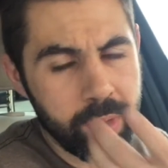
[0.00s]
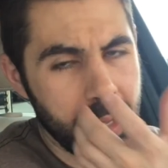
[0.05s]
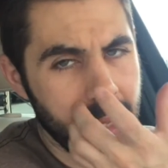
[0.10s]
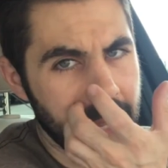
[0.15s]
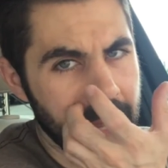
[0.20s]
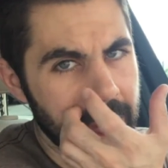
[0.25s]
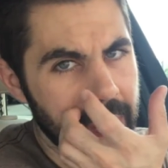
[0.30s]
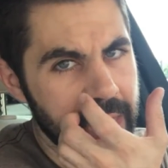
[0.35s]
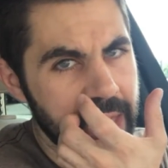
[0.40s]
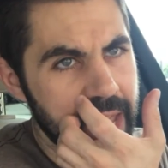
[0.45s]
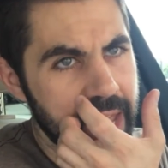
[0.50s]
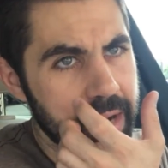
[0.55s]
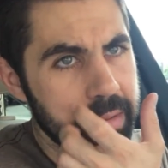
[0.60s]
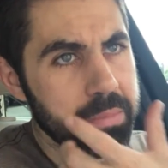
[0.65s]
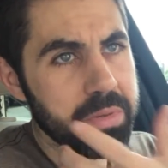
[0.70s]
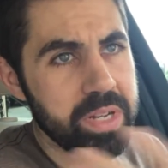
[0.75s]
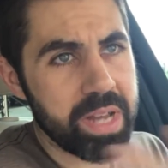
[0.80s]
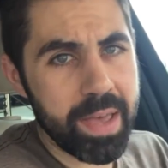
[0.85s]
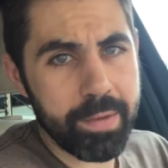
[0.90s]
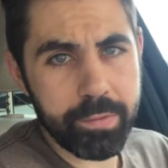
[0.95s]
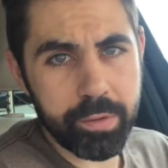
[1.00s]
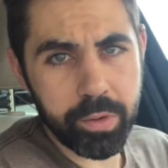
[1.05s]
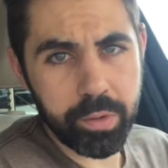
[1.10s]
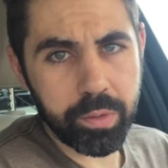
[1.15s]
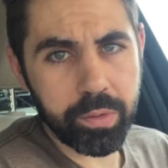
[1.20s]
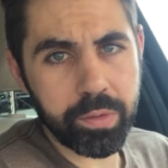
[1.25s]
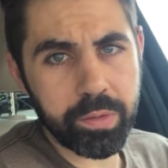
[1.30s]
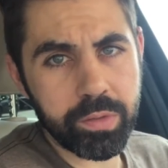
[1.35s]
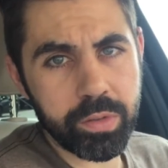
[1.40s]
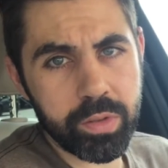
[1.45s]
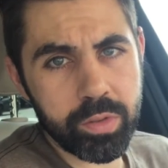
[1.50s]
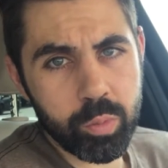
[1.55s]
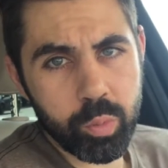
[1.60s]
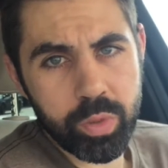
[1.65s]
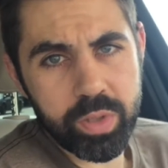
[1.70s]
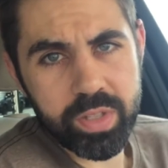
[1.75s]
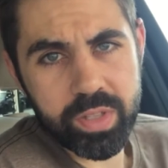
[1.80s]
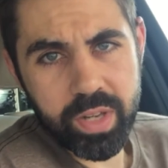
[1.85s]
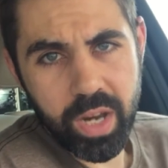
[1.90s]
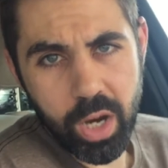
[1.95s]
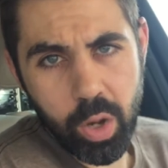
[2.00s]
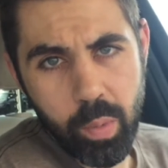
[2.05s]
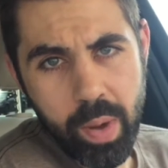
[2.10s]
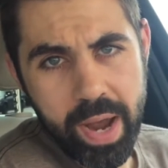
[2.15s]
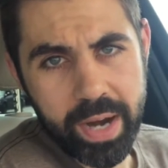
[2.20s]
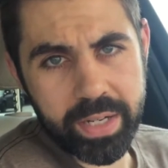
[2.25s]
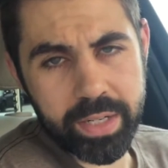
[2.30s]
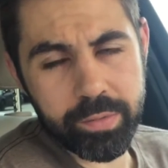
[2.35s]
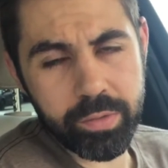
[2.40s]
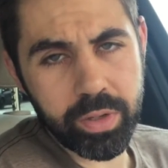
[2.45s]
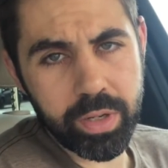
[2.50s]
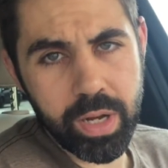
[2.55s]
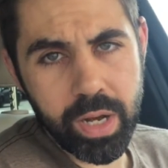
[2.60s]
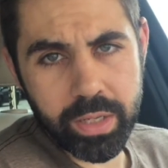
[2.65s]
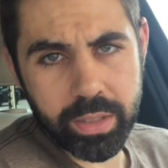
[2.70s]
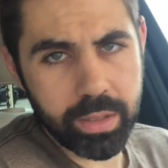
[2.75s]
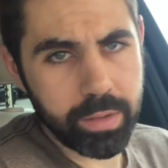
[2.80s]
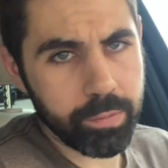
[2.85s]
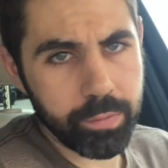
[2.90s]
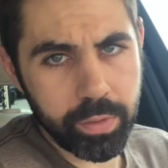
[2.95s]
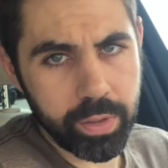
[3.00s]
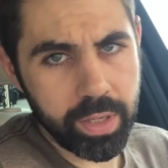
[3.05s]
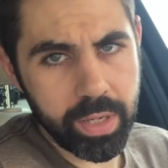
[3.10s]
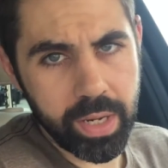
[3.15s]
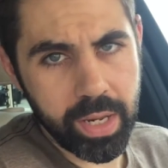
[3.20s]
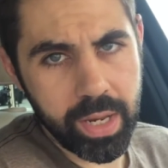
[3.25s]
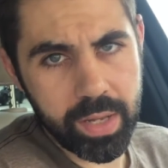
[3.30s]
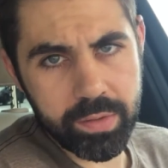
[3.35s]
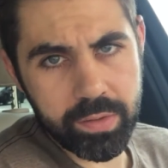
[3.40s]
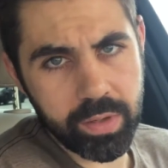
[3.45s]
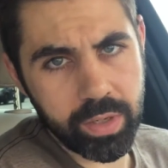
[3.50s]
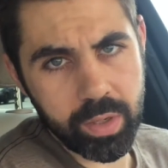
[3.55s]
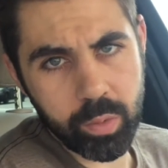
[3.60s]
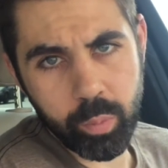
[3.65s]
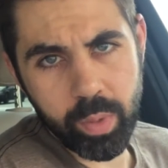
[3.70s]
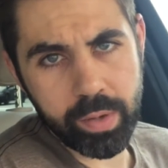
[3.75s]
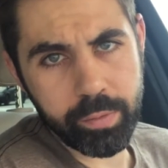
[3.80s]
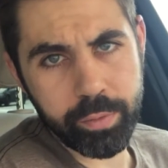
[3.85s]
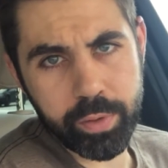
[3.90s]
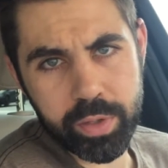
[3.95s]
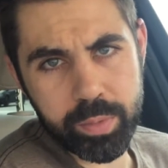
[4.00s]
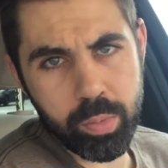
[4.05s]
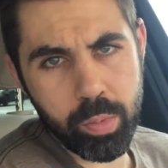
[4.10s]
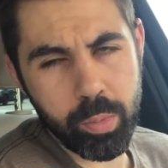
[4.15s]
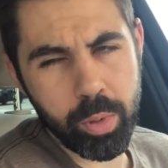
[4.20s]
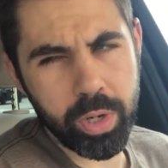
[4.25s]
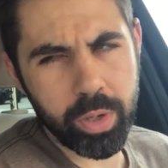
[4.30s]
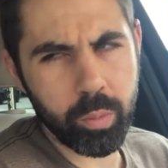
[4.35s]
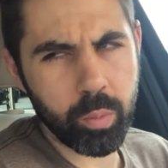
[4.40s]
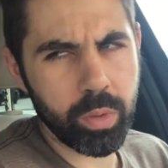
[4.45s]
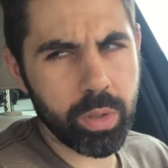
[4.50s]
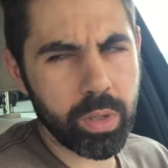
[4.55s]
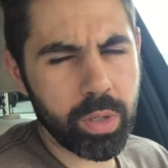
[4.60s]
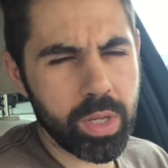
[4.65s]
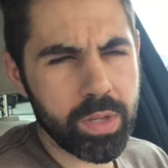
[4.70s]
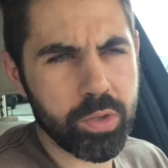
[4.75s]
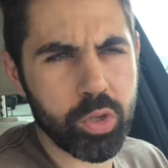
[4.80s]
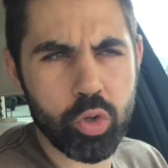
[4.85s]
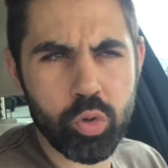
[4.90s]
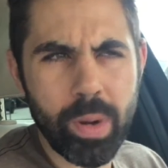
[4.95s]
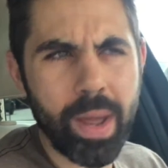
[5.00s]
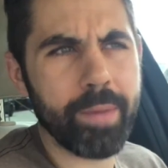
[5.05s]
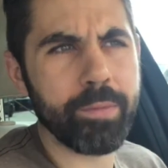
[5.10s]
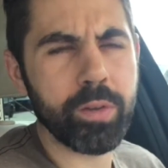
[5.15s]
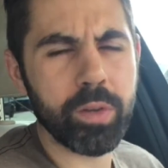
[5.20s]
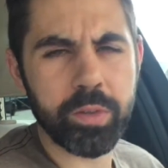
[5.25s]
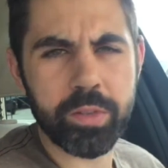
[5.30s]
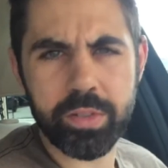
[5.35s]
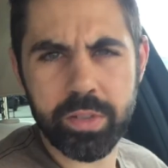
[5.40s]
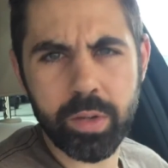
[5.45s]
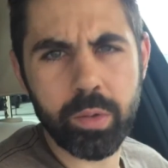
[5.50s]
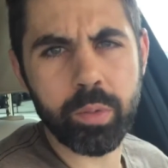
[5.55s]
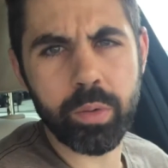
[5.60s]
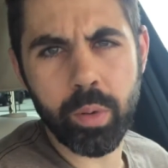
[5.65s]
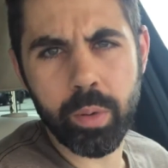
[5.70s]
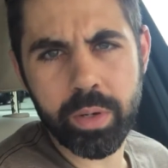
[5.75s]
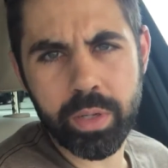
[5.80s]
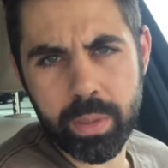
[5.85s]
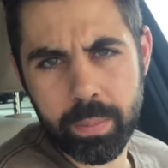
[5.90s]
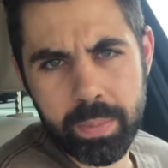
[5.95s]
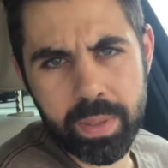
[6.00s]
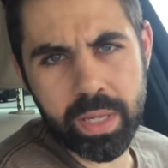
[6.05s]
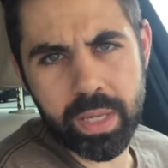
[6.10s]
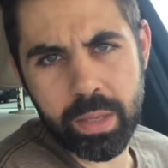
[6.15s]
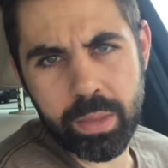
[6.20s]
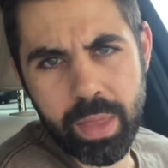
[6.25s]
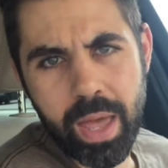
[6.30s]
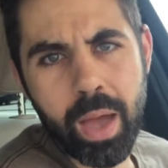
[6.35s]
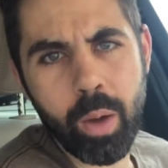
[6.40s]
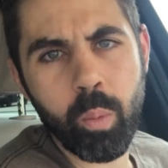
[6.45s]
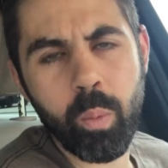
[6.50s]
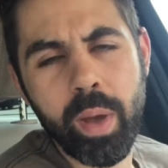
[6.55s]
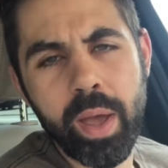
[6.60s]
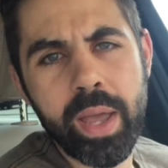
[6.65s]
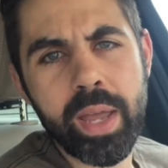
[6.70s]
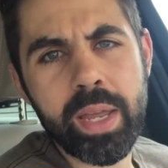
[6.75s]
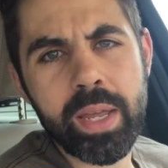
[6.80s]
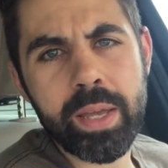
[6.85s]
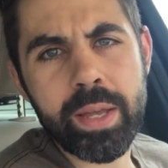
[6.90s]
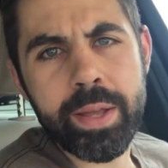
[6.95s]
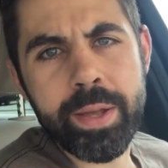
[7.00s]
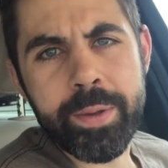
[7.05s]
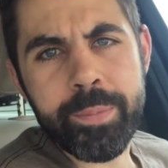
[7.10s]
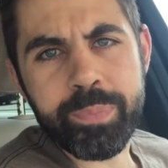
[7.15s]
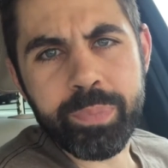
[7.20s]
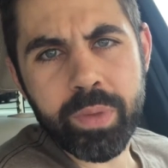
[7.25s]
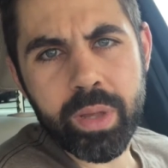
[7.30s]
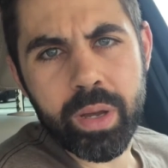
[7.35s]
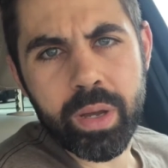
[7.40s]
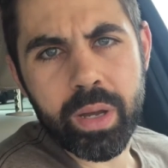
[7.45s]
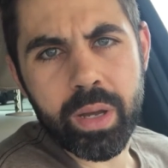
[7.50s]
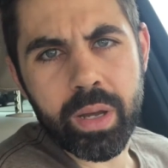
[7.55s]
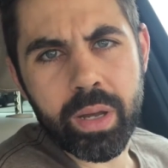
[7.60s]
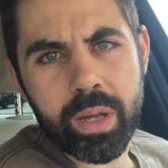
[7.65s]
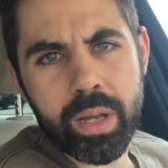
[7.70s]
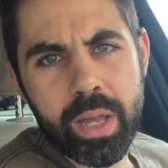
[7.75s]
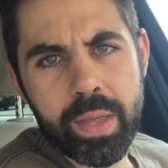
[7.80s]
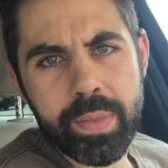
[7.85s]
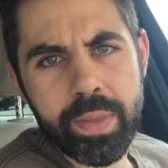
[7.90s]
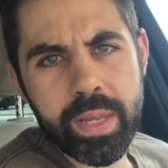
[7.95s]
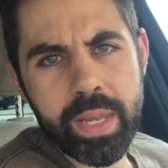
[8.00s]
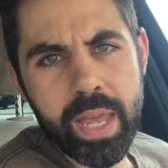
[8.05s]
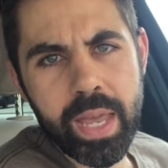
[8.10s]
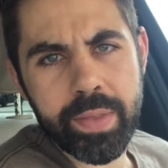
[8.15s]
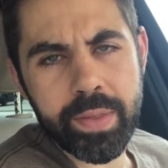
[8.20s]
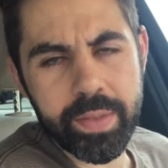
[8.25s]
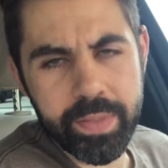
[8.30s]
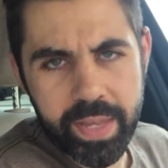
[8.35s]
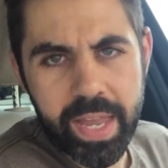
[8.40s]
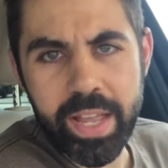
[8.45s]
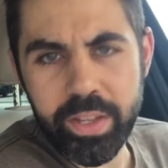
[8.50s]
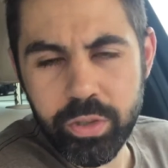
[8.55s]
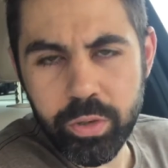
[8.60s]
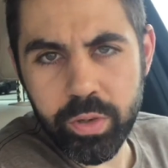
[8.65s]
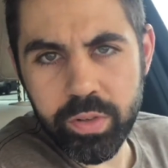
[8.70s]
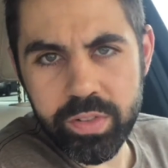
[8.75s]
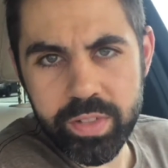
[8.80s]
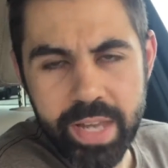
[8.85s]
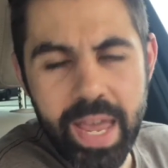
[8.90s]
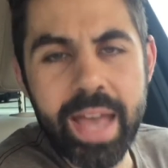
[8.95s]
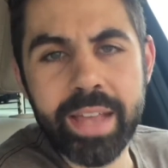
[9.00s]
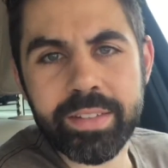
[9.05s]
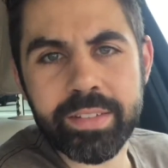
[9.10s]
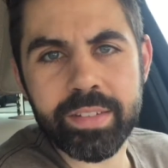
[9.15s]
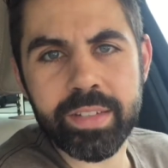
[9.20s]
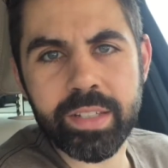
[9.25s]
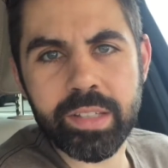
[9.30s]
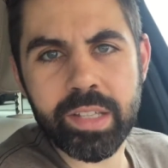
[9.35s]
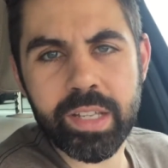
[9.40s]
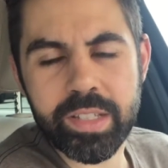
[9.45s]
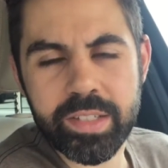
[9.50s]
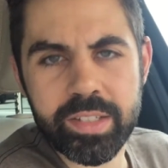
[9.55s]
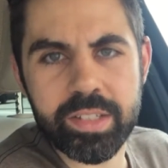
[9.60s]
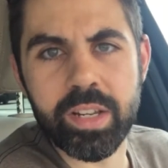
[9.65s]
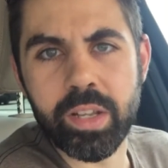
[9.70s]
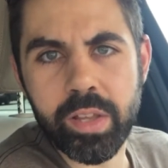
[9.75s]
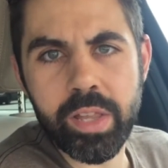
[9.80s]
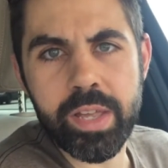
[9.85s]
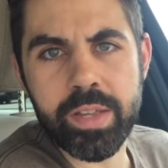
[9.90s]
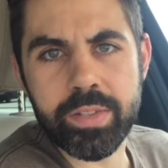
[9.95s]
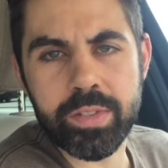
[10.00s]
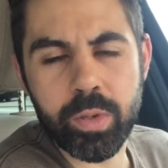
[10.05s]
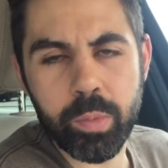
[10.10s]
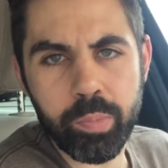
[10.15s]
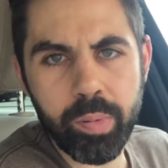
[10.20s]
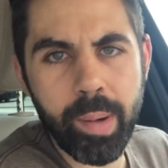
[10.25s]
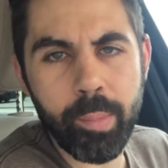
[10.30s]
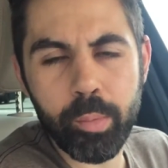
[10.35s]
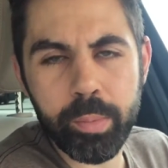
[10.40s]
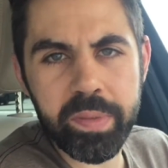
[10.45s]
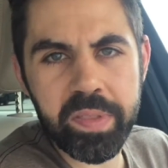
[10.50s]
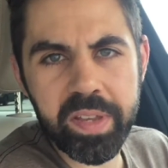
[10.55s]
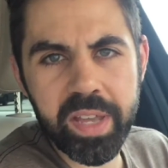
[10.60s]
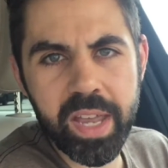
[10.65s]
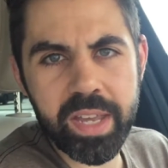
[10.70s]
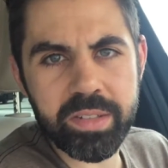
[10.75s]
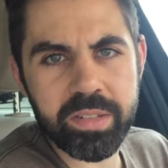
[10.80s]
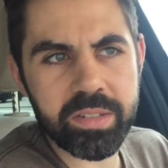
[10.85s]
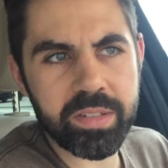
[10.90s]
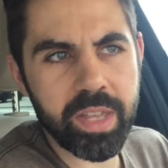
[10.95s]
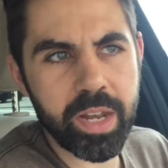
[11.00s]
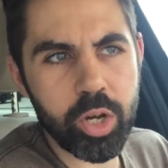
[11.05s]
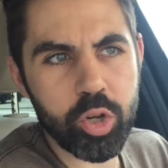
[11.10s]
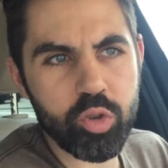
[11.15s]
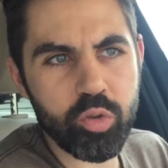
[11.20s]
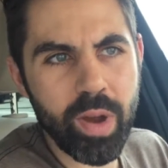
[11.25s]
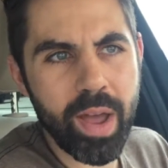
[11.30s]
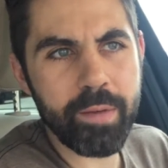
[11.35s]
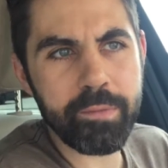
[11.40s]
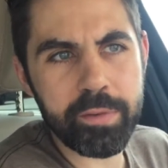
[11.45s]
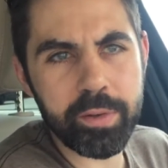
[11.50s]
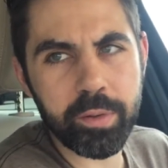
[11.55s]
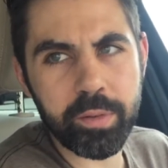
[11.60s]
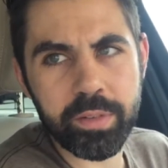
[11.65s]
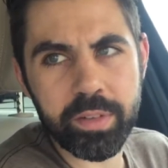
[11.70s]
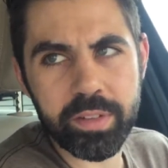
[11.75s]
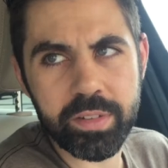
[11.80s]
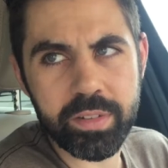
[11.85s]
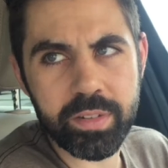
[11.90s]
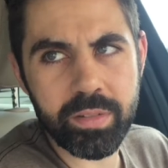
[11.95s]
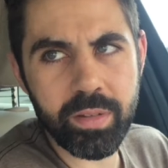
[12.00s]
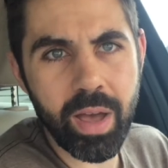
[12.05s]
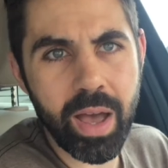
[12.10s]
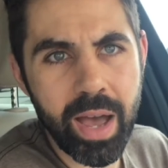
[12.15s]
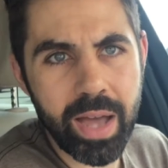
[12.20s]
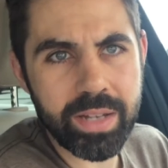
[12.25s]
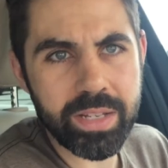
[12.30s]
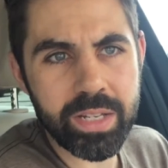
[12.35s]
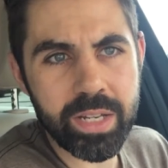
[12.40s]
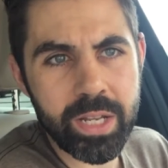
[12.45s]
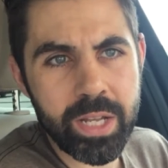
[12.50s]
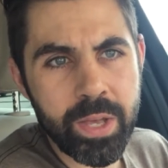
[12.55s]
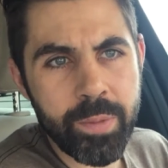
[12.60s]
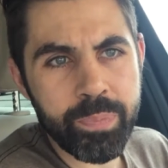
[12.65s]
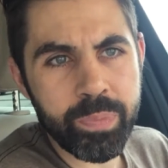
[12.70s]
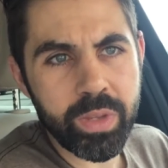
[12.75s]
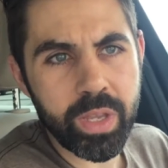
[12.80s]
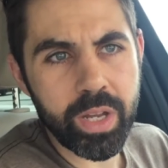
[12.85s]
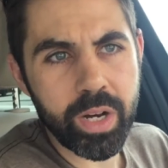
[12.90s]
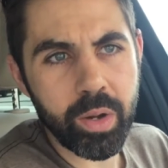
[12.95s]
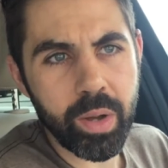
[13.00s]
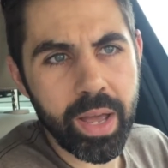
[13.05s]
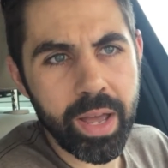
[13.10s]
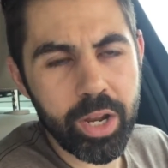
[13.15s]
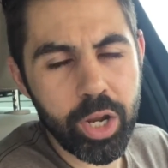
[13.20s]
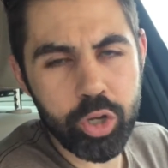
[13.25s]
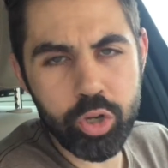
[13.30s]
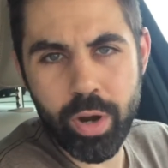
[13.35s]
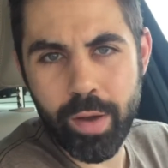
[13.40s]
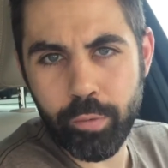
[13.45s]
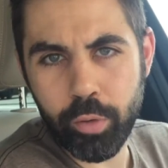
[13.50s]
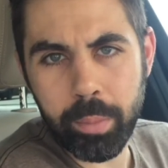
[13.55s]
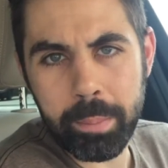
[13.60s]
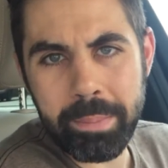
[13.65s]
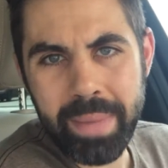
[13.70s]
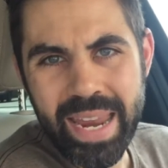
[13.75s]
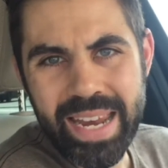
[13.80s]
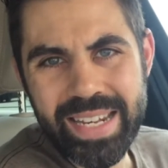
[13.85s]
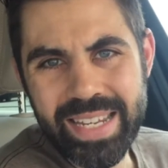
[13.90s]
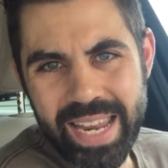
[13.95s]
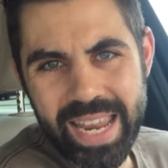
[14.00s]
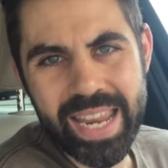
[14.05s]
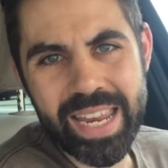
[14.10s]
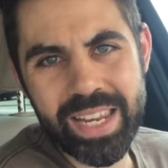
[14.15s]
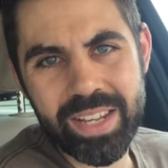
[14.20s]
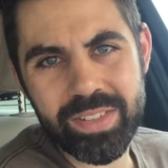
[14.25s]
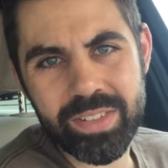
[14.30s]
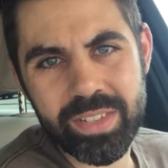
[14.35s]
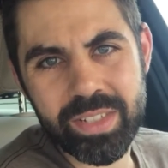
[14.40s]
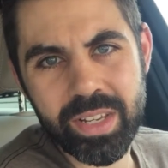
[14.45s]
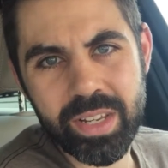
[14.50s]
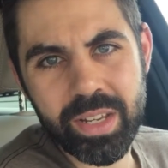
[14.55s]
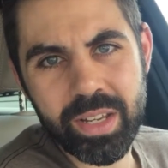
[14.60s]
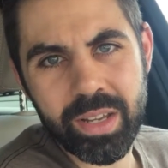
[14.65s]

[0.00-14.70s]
and that modafinil is what's psychoactive and cognitively enhancing and wakefulness promoting. Is adrafinil still going to be that way? And the answer is yes, it still is. So probably the case is that adrafinil does not, you know, adrafinil maintains